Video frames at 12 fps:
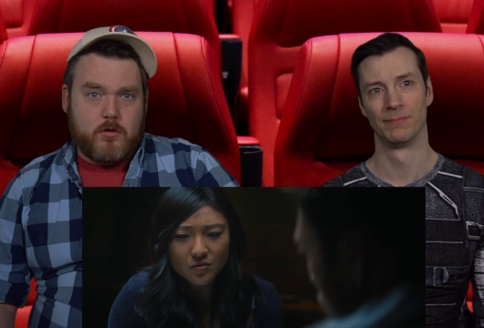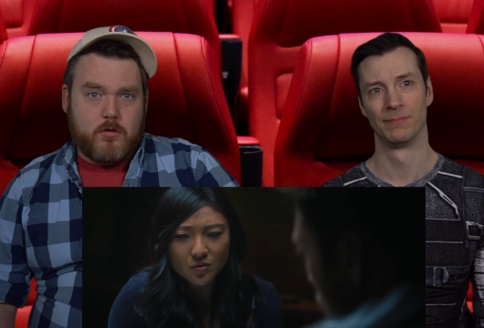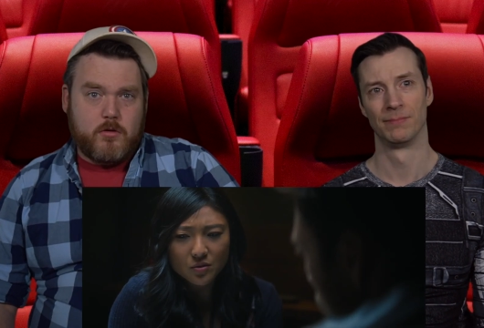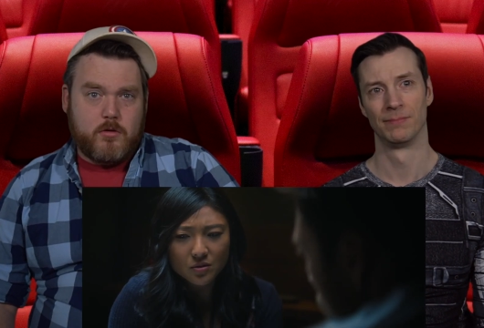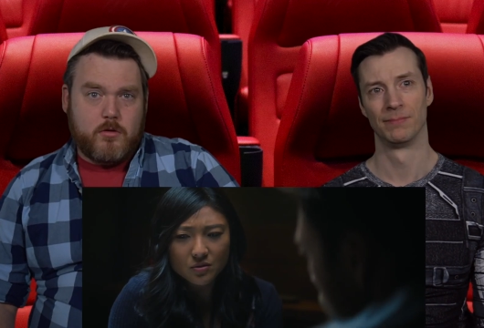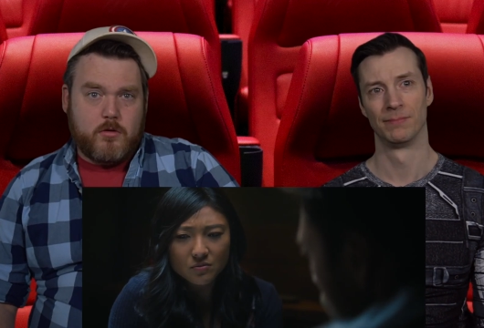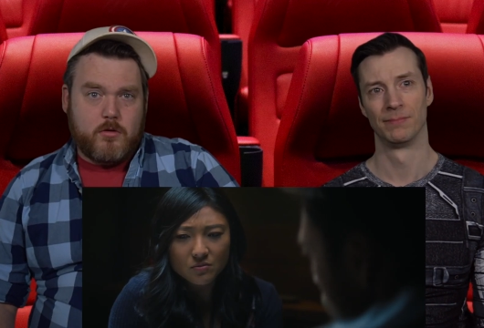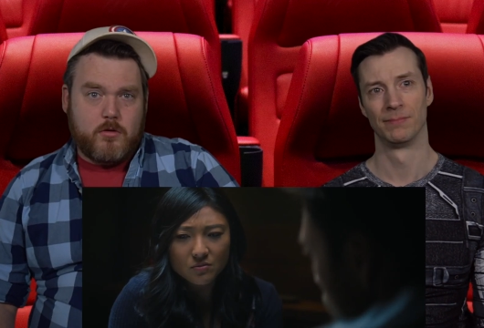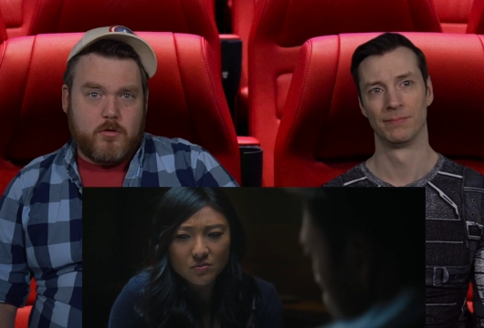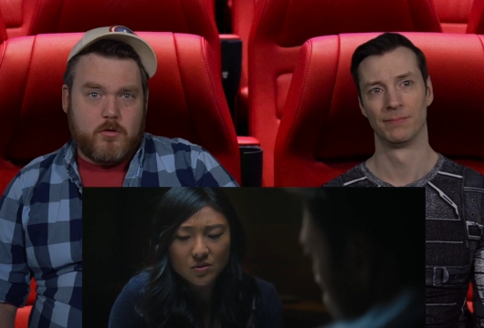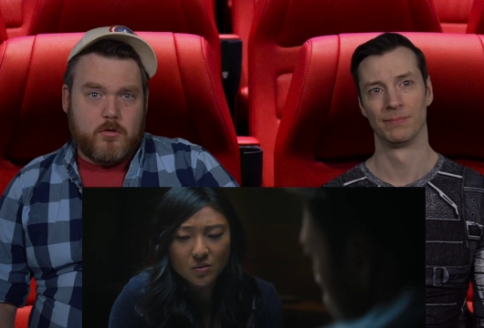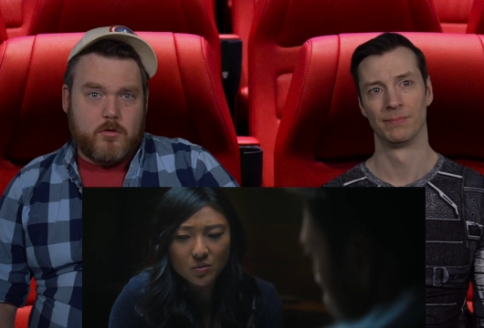Speaker 1: for
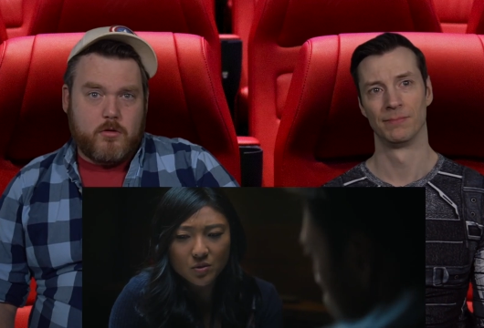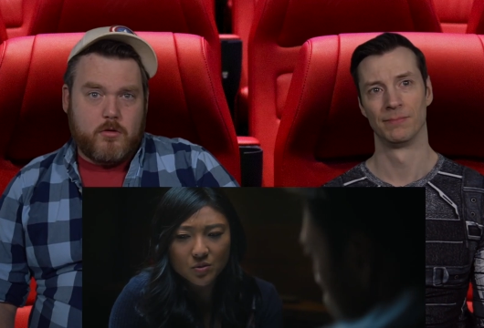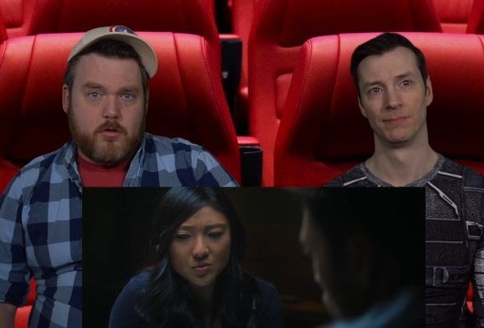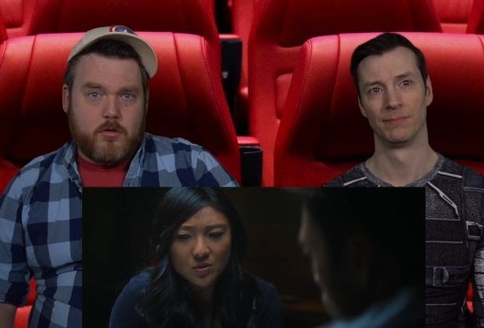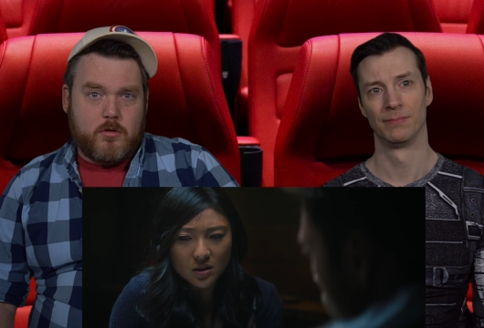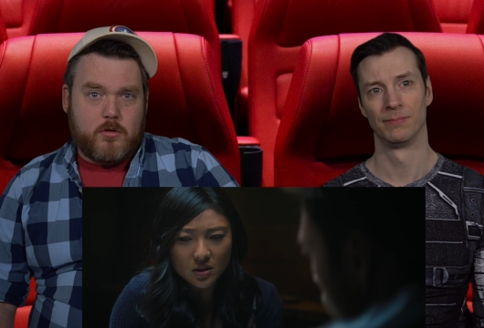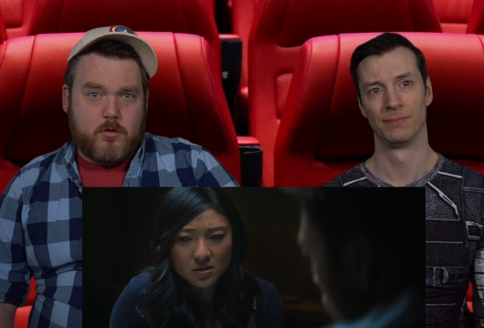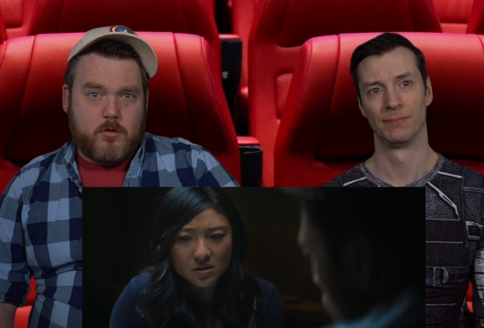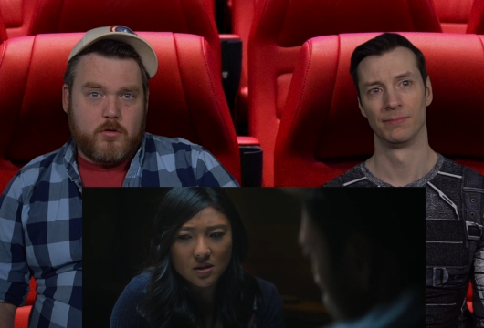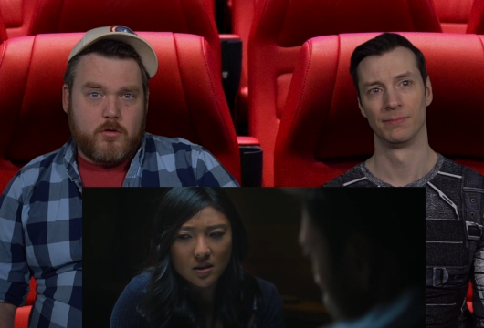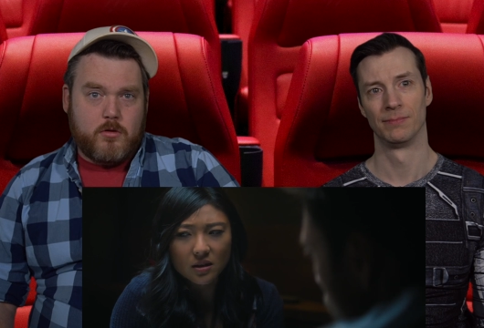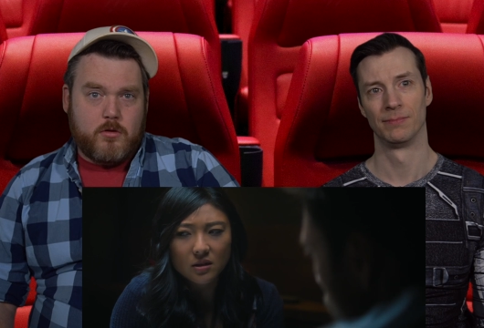someone whose kids
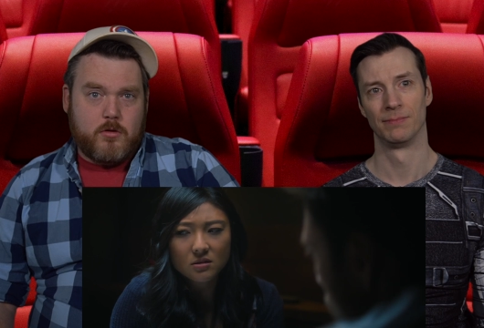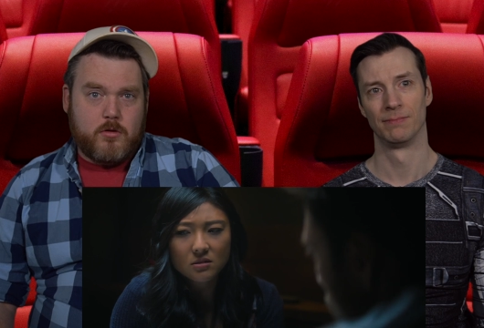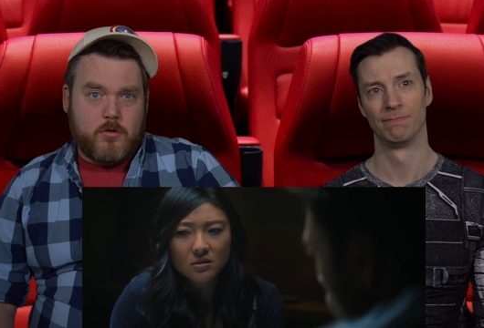die.